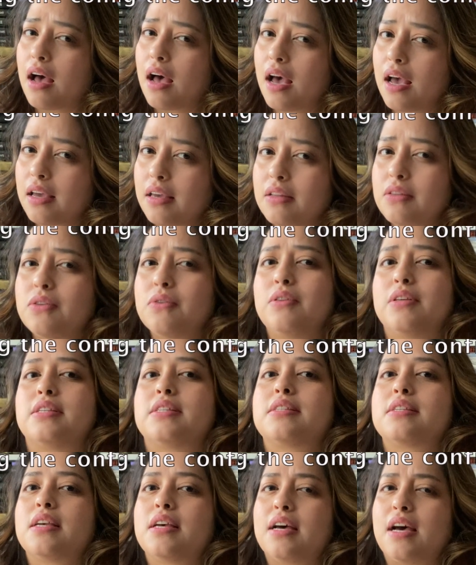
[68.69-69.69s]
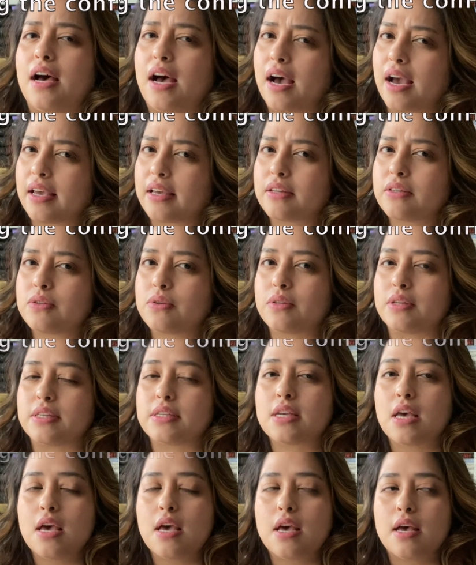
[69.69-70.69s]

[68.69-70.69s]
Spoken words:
I can do this. I can do this.